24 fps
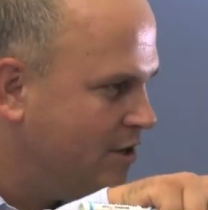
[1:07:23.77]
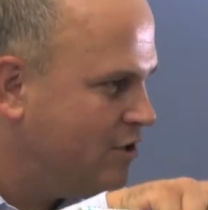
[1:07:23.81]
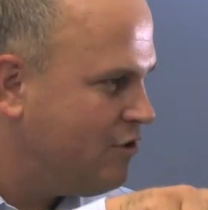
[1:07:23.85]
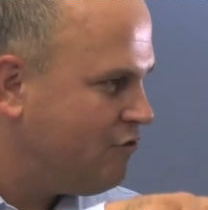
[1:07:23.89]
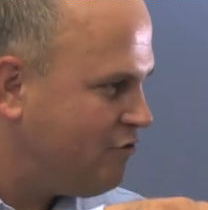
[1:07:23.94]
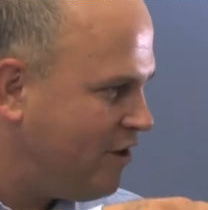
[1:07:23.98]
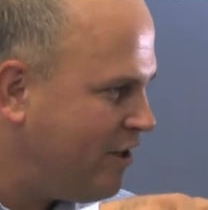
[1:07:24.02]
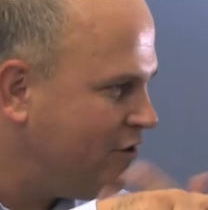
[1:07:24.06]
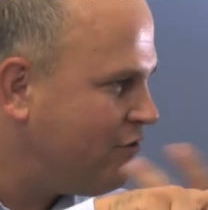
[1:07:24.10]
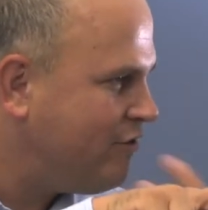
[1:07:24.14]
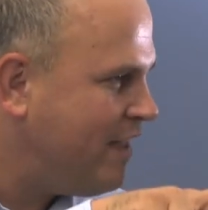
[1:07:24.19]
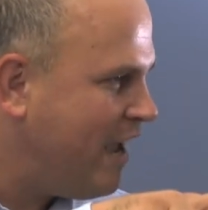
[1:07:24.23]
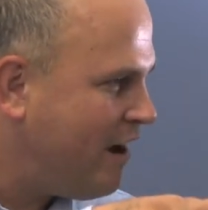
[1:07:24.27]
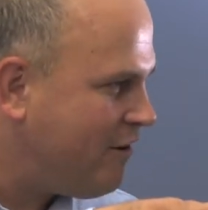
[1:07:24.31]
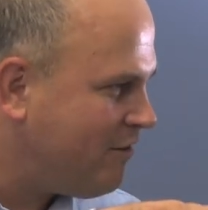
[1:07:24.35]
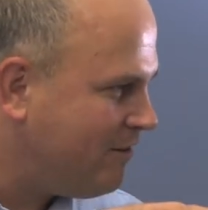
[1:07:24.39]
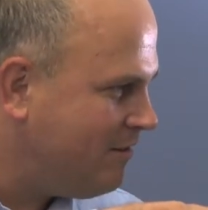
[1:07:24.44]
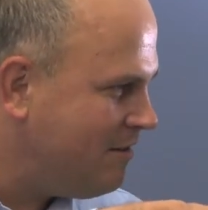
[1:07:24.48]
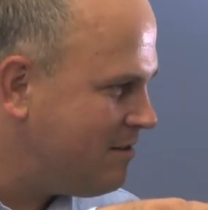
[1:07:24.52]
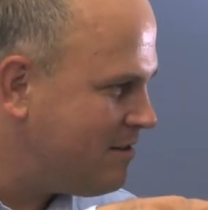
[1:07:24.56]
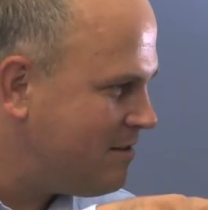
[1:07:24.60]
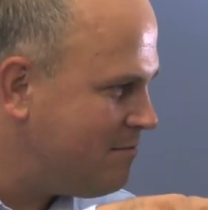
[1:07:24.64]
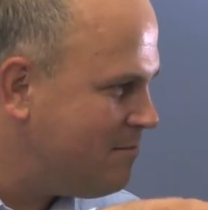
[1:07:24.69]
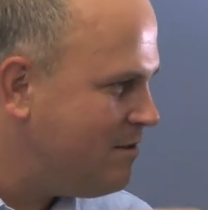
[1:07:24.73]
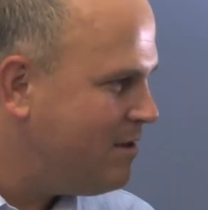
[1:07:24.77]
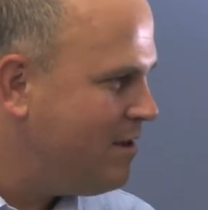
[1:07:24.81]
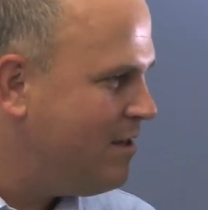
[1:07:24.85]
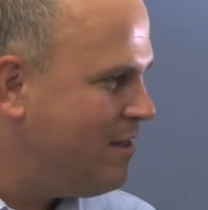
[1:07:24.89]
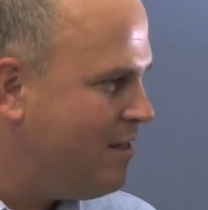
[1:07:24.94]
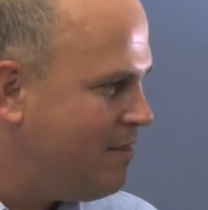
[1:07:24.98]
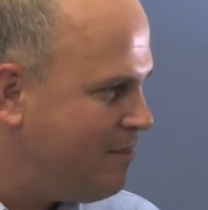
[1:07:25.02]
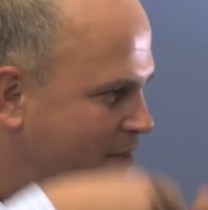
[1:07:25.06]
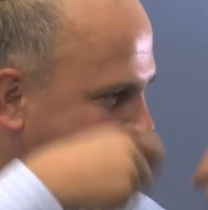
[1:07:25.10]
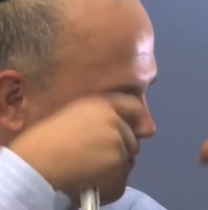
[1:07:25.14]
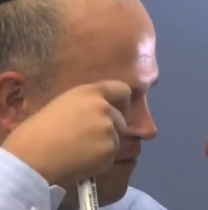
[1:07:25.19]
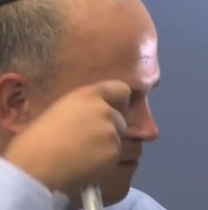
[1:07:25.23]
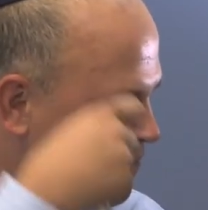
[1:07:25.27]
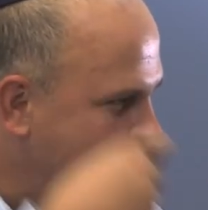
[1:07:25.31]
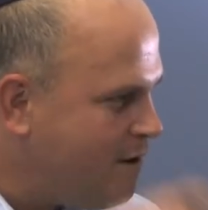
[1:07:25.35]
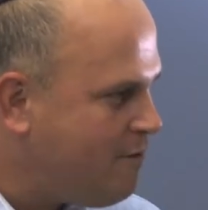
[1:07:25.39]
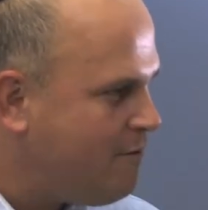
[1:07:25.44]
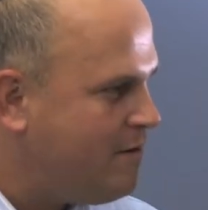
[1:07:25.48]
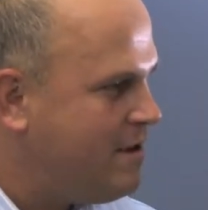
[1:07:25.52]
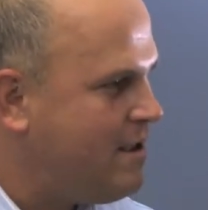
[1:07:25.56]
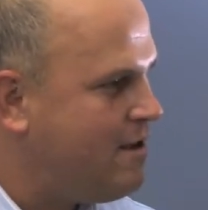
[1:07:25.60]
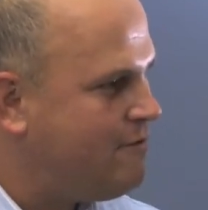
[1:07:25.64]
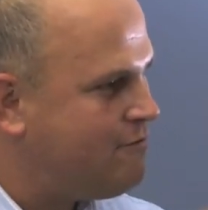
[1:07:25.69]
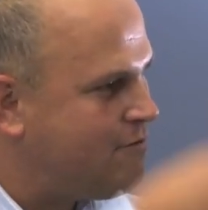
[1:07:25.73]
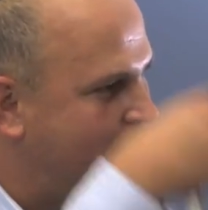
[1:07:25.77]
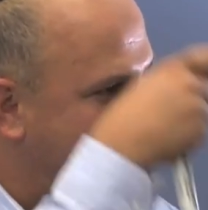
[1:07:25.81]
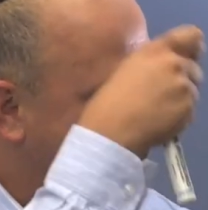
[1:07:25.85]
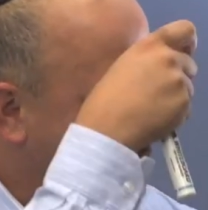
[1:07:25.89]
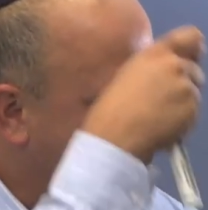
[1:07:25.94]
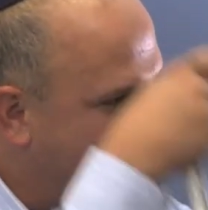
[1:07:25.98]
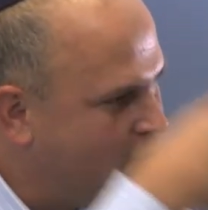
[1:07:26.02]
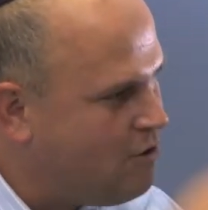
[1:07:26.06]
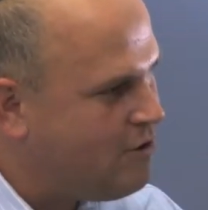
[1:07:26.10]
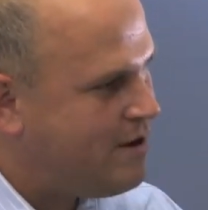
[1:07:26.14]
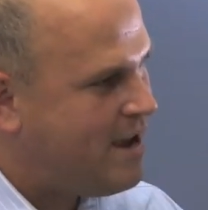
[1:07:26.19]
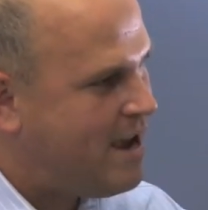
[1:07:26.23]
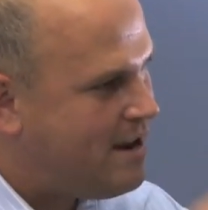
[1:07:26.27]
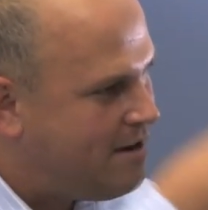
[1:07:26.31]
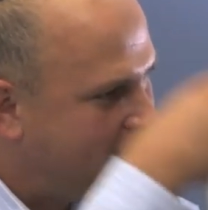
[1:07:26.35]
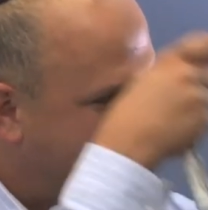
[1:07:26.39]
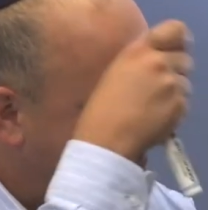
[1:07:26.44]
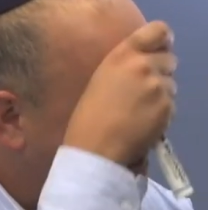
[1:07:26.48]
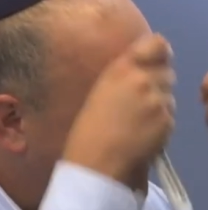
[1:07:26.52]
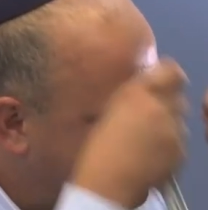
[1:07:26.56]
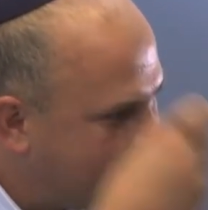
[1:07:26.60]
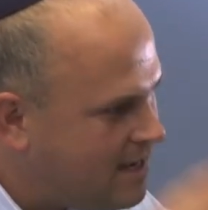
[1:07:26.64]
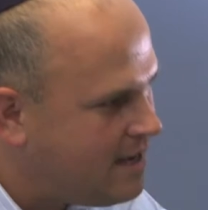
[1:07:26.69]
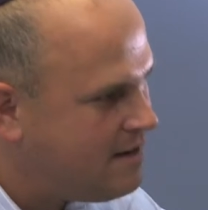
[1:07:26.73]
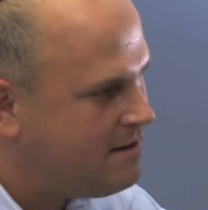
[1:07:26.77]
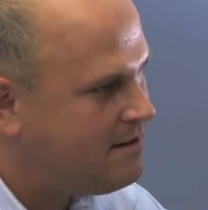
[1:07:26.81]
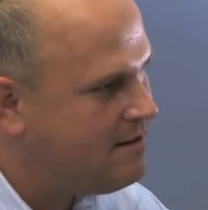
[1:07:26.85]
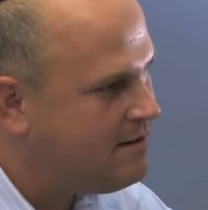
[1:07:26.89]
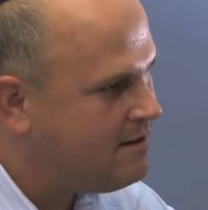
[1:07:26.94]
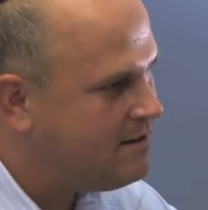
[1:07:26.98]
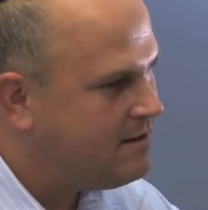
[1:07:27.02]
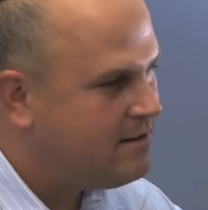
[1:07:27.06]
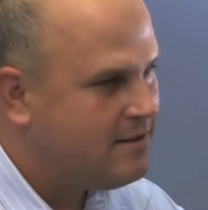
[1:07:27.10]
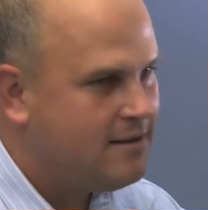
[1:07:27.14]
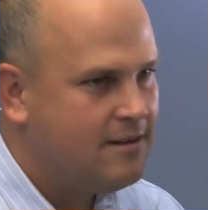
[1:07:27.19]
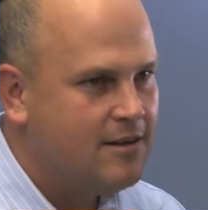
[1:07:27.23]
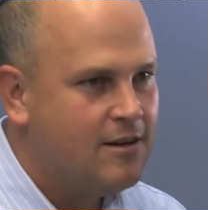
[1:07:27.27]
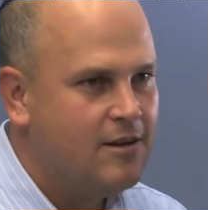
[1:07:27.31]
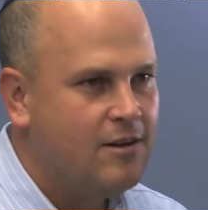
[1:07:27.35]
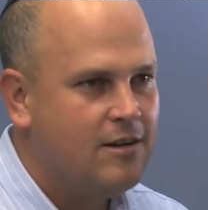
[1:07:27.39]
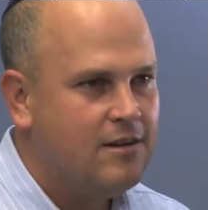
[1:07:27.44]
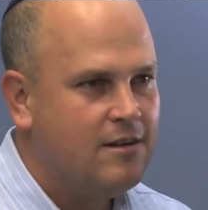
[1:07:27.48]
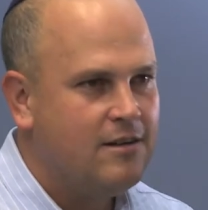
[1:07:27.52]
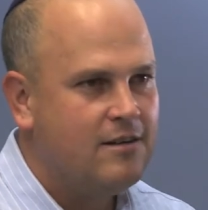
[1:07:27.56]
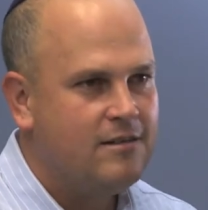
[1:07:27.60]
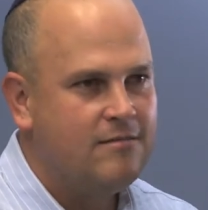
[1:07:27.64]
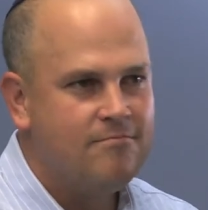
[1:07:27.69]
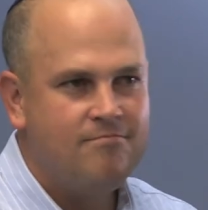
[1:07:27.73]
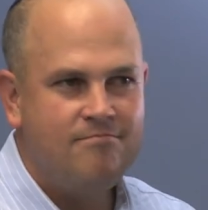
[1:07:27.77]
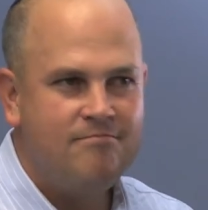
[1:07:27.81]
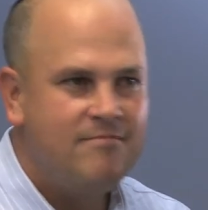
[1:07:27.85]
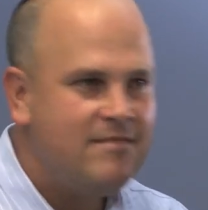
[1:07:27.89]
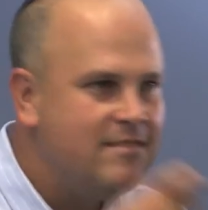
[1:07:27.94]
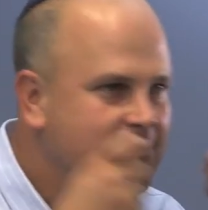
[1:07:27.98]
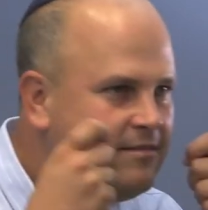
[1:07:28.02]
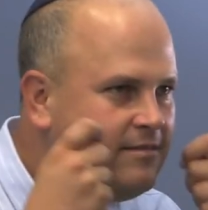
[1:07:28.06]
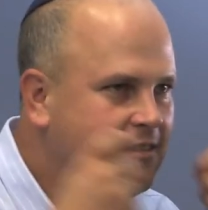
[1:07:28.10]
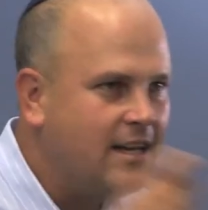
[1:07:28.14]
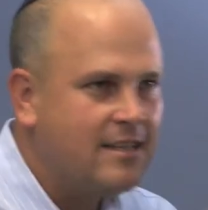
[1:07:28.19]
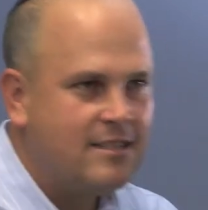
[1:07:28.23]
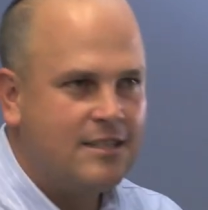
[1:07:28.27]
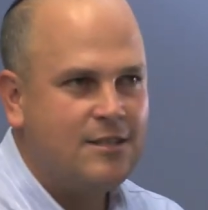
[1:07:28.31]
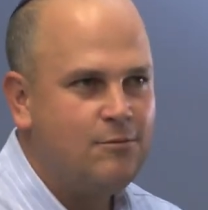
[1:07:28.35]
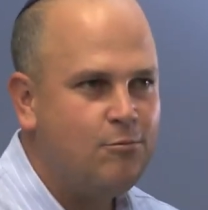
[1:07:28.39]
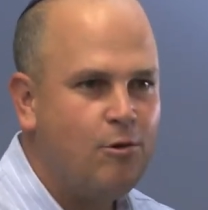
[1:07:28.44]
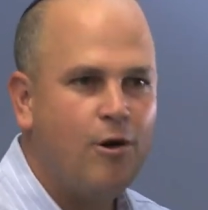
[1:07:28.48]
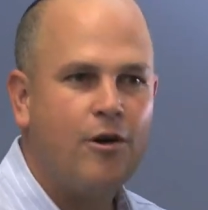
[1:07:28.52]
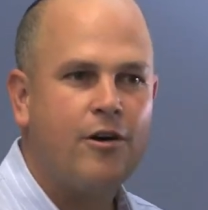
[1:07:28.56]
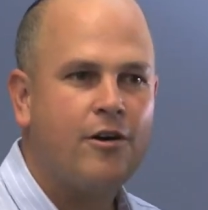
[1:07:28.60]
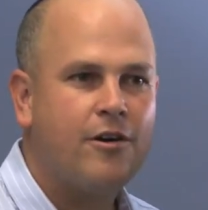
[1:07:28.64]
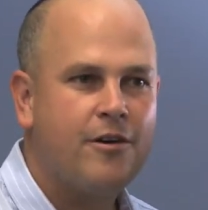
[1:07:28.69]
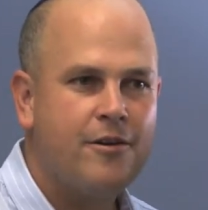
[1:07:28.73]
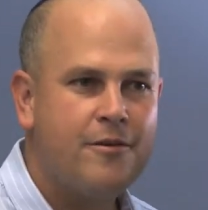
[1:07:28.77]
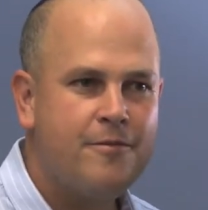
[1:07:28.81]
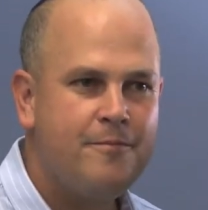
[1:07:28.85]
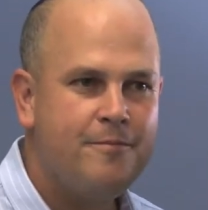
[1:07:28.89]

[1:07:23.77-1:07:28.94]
changed nationalism theory of Rav Kook and his son doesn't work.